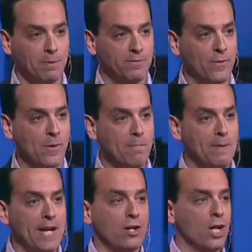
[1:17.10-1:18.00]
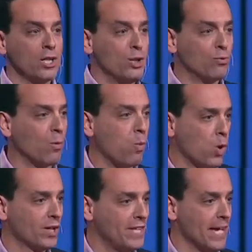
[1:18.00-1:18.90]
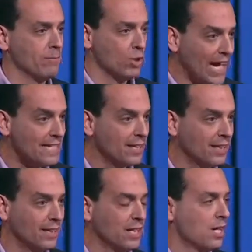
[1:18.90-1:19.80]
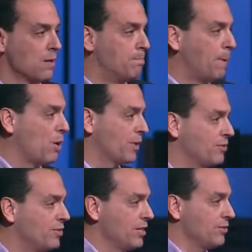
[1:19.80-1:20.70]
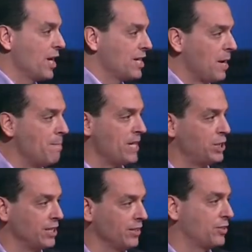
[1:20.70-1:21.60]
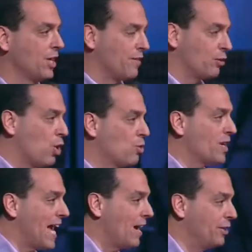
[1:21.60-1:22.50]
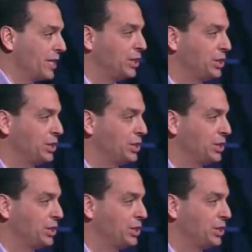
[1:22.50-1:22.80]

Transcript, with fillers: to perform better, you reward them, right? Bonuses, commissions, their own reality